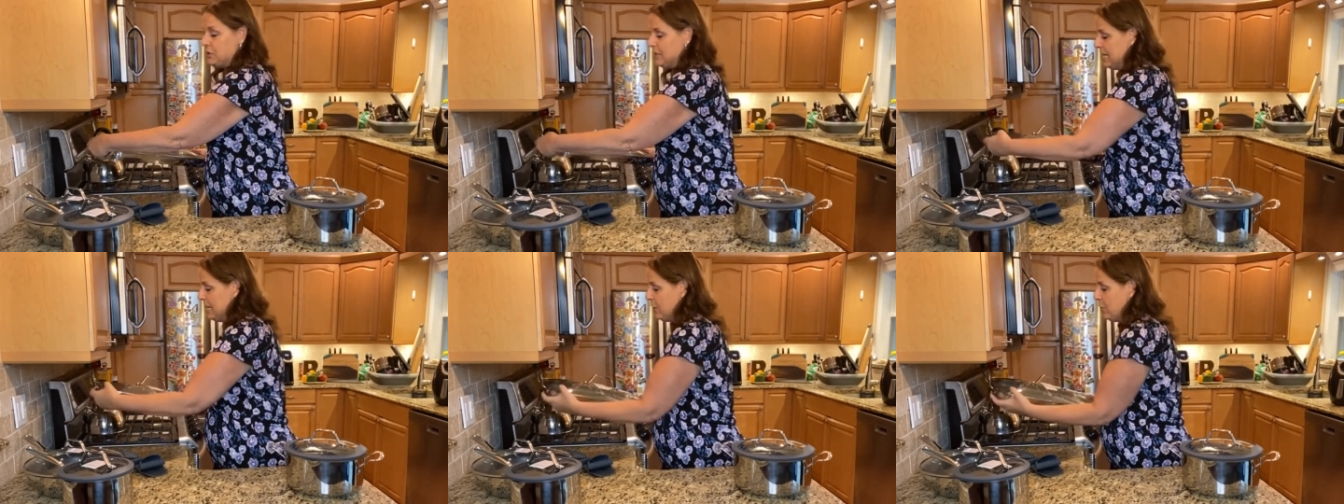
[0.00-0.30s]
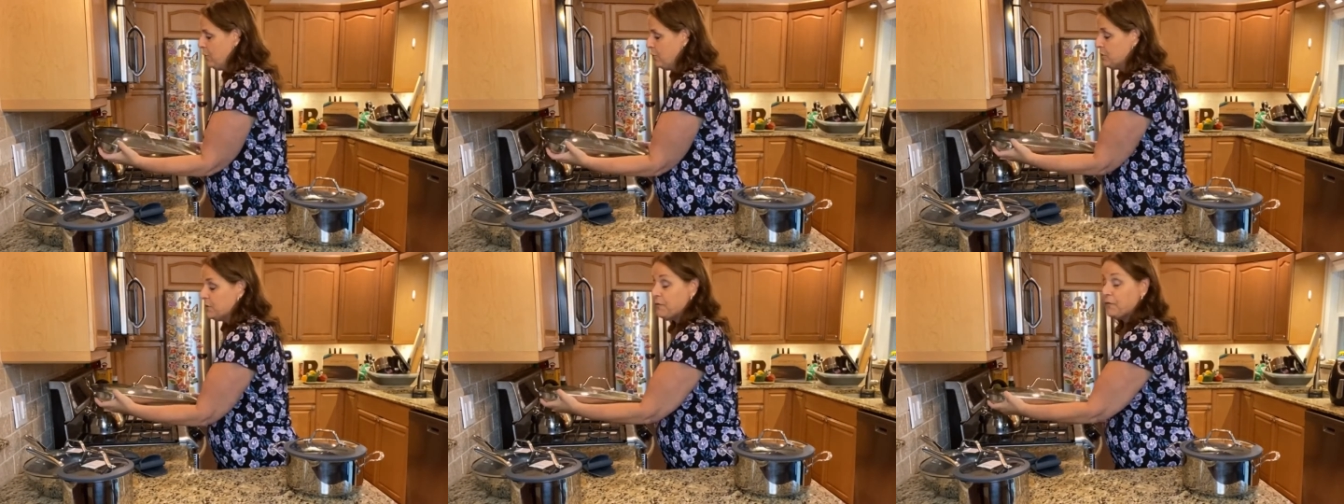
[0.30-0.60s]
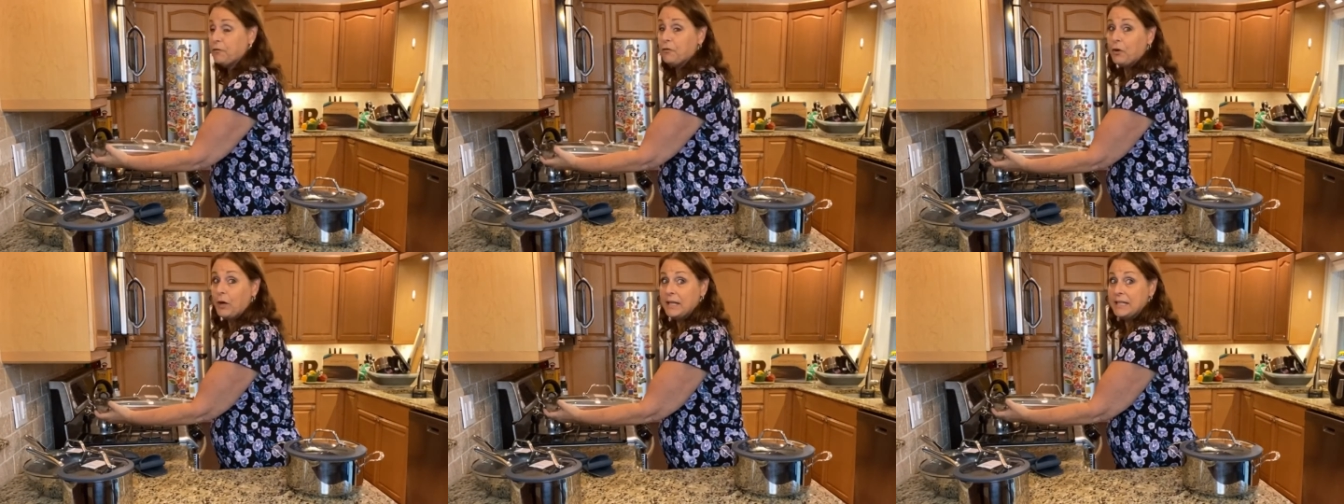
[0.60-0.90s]
It goes
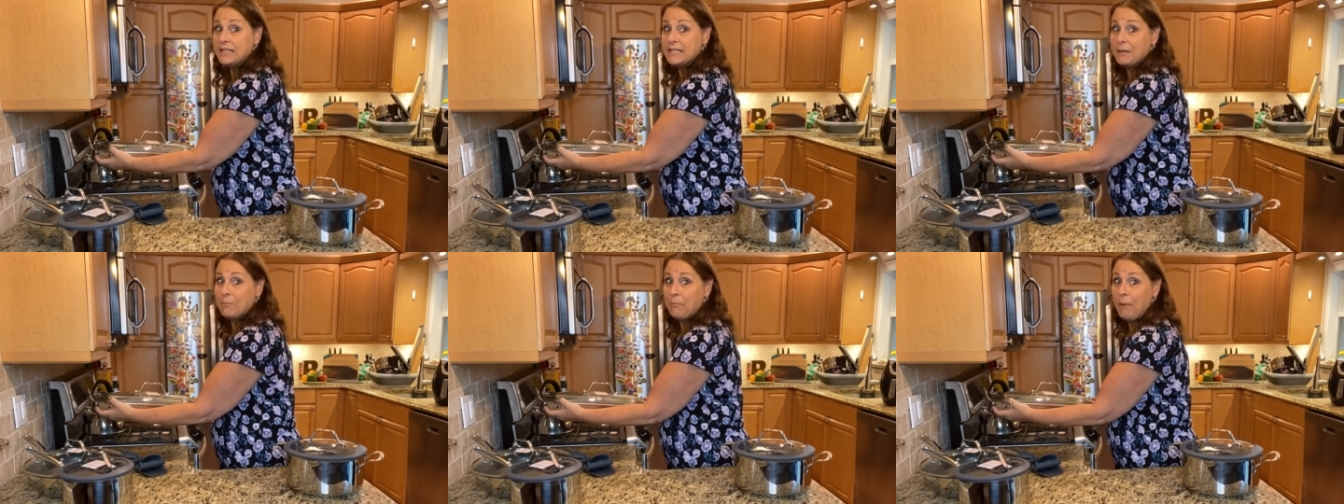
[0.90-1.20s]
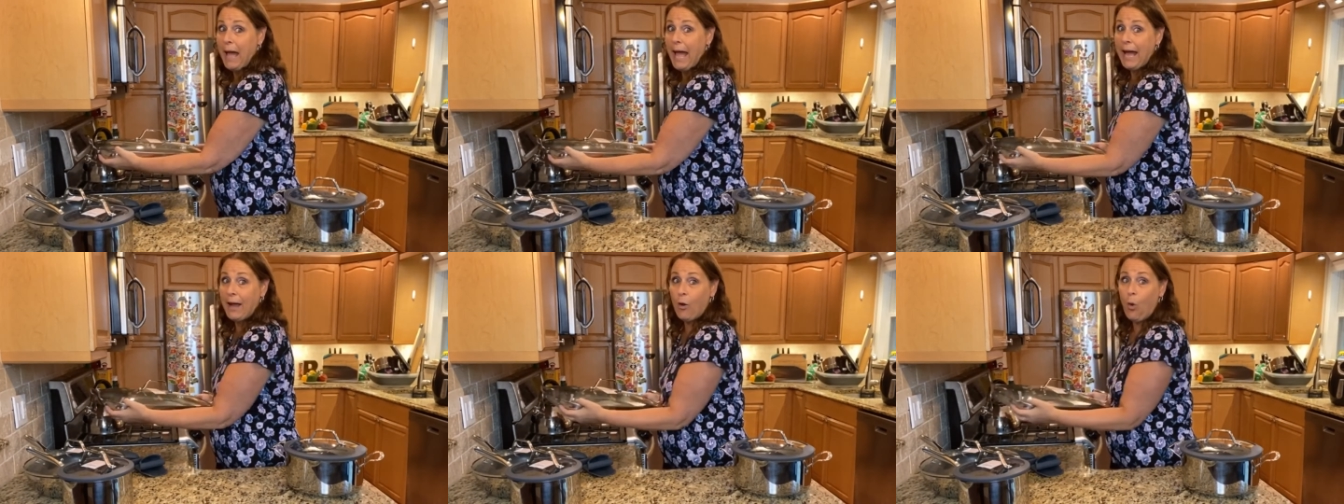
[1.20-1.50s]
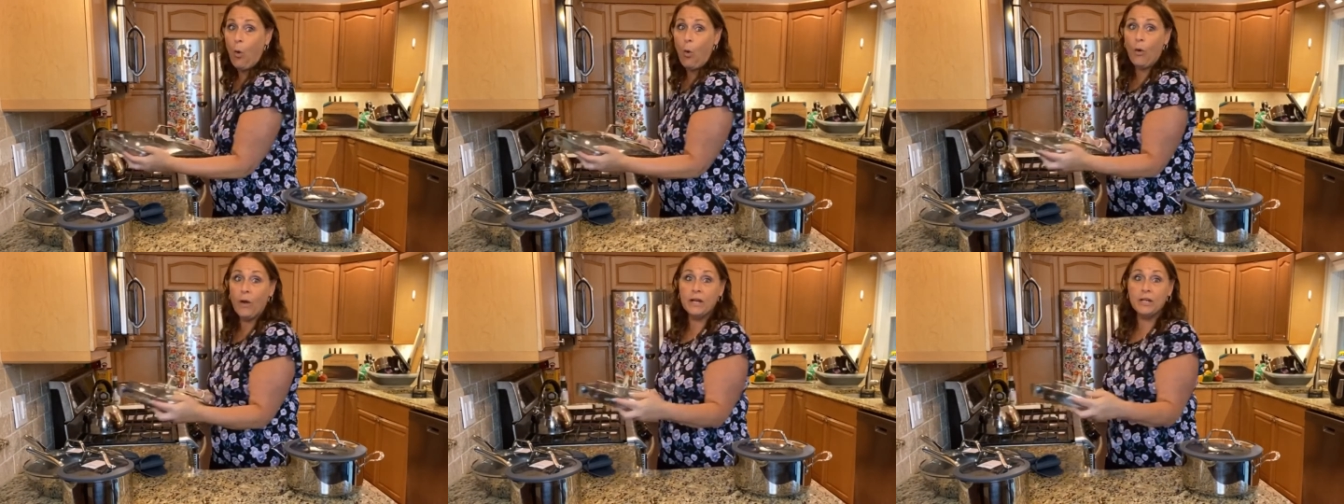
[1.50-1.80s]
front to back
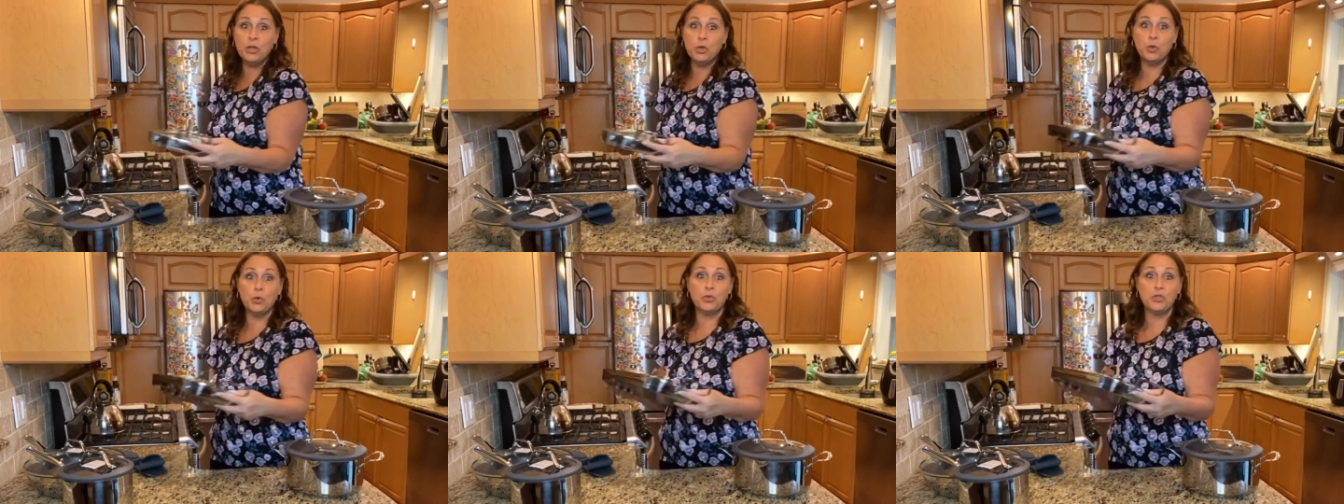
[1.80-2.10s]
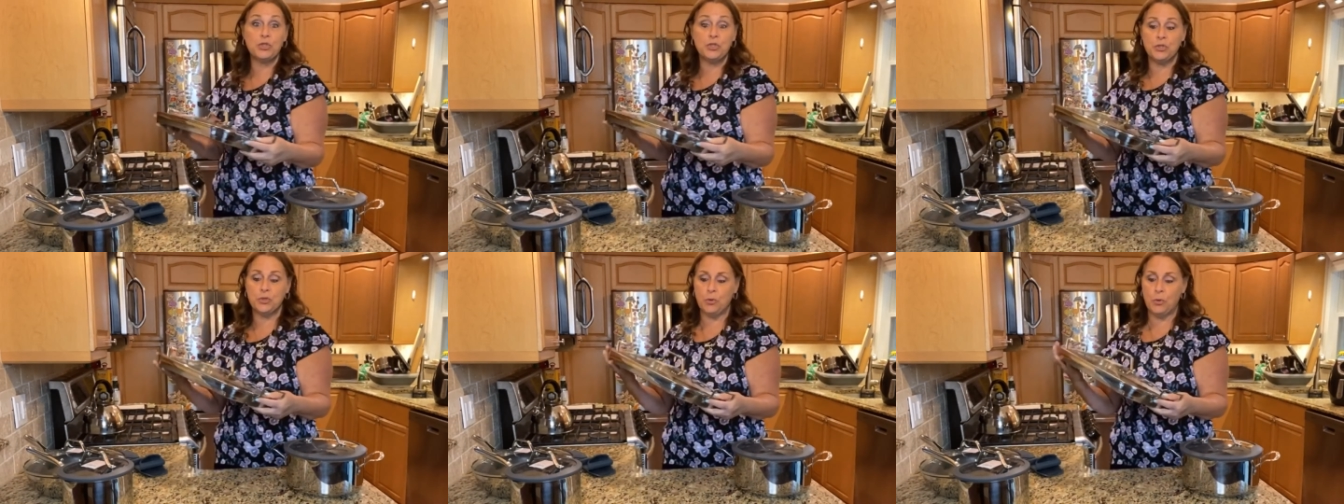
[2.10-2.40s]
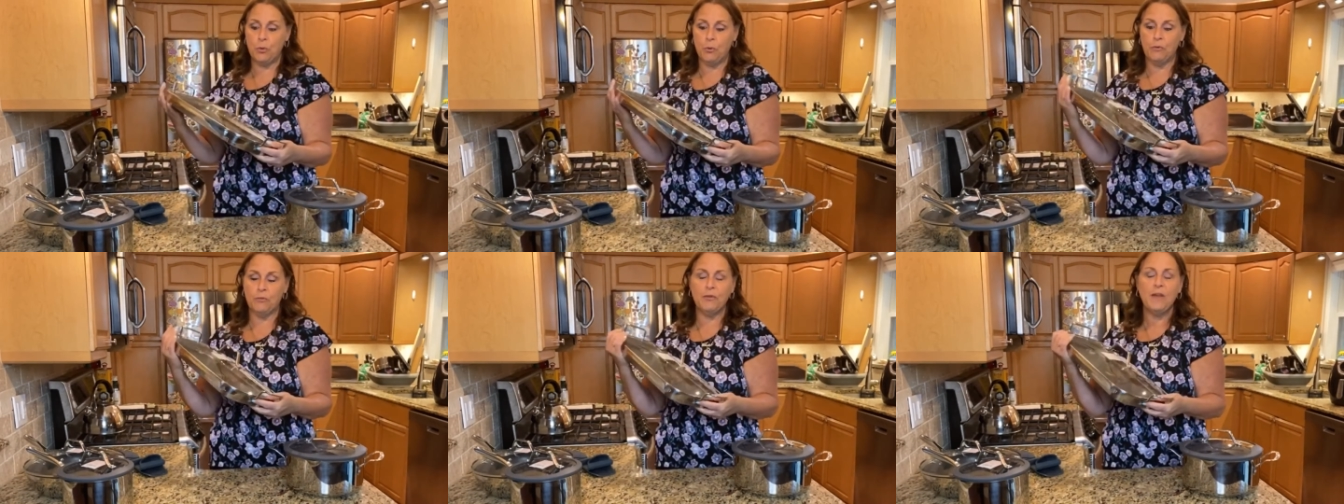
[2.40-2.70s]
on your
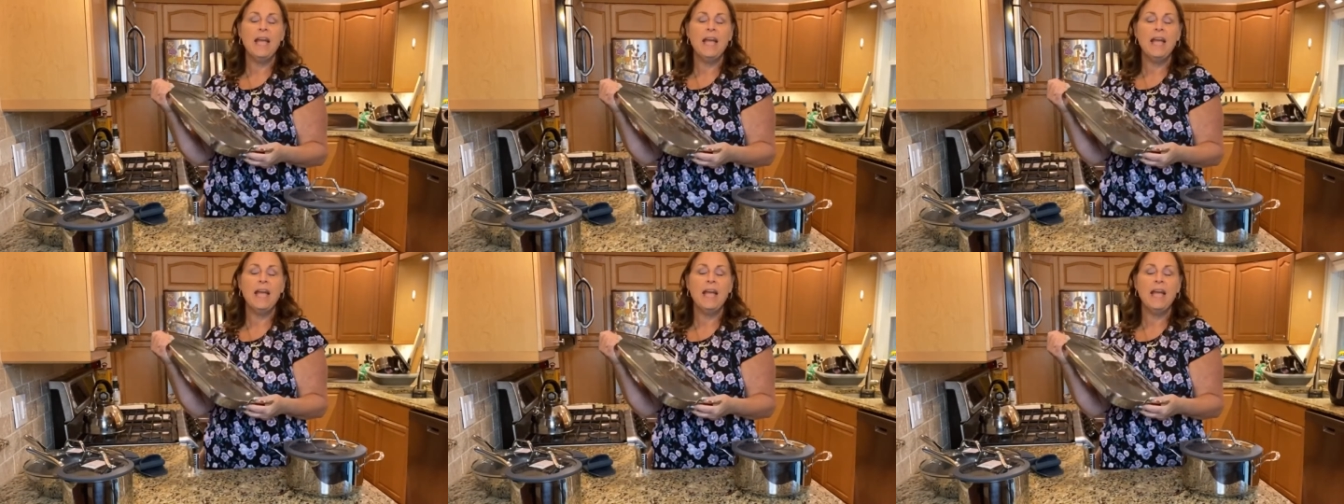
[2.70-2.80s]
stove.